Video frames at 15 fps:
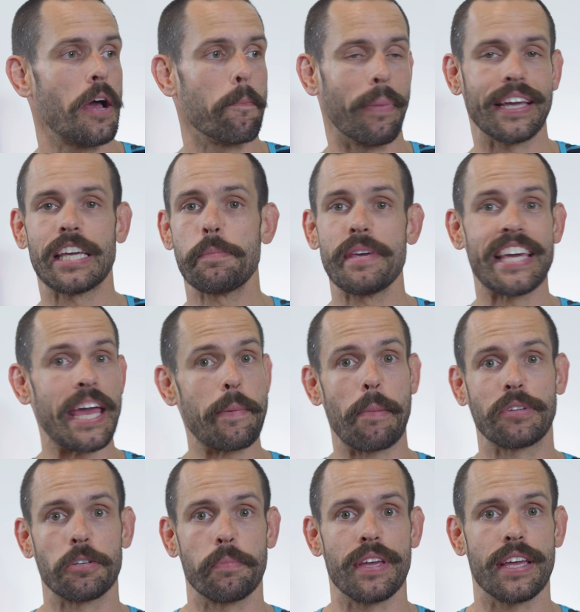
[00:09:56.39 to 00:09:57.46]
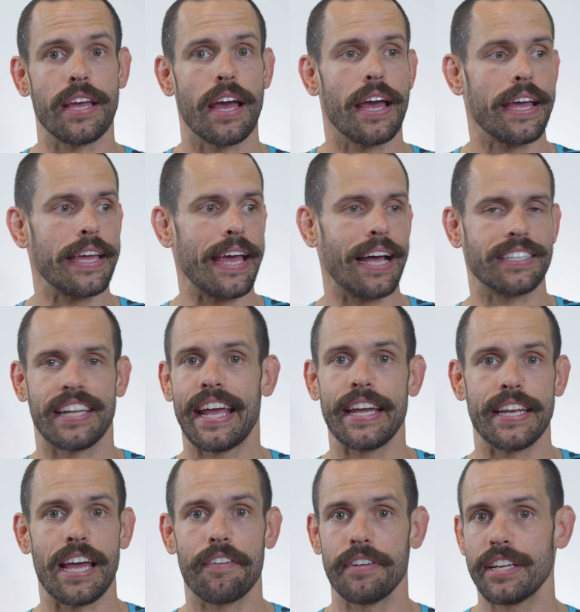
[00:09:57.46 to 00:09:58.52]
Mikey B came up to me. He asked, hey,
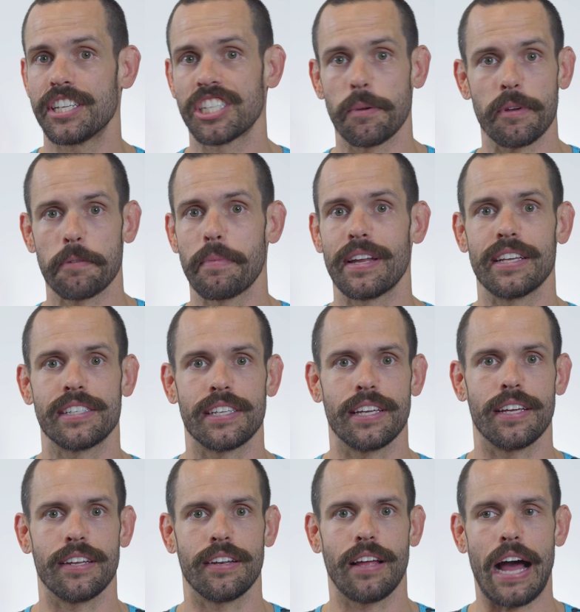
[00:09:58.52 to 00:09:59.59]
do you have any stomach medicine?